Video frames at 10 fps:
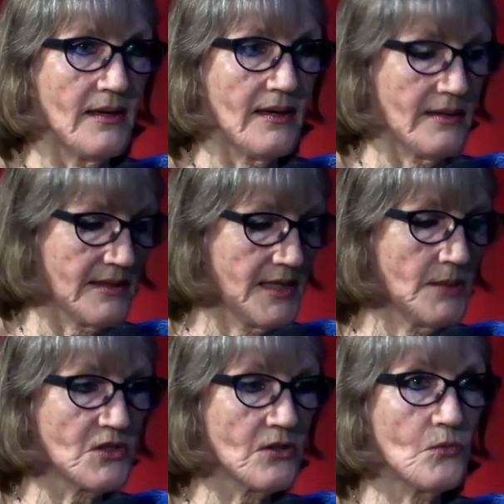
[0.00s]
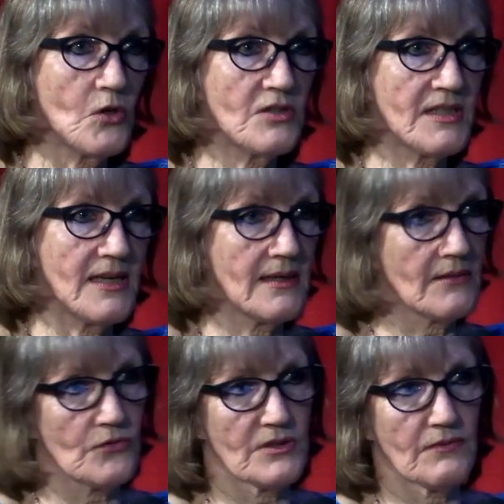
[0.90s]
and it keeps on
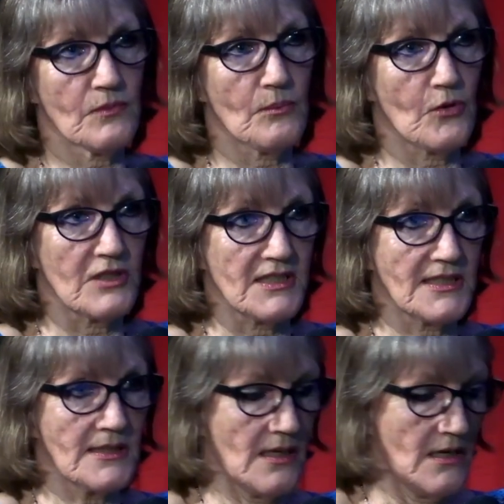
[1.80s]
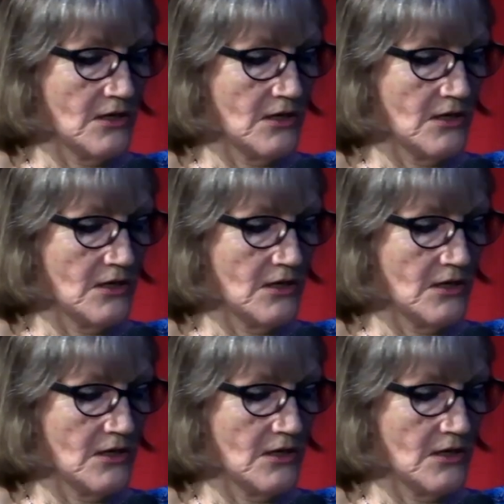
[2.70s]
rotating through different bodies.